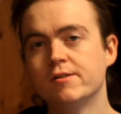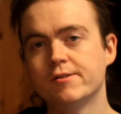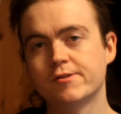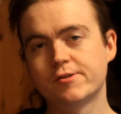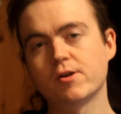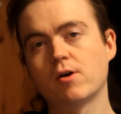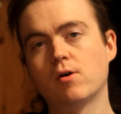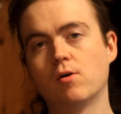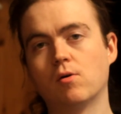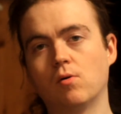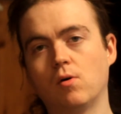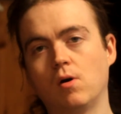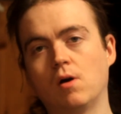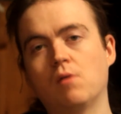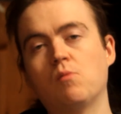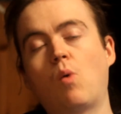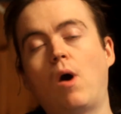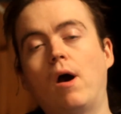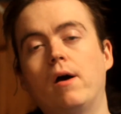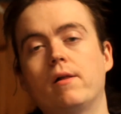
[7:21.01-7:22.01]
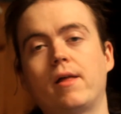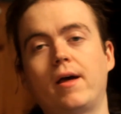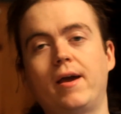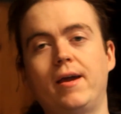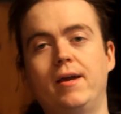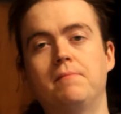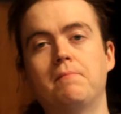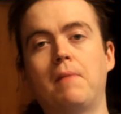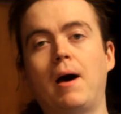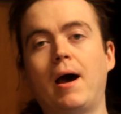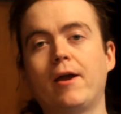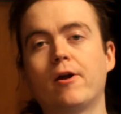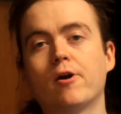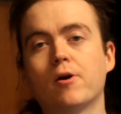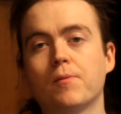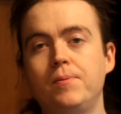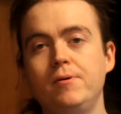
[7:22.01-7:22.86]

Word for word: So, while I admire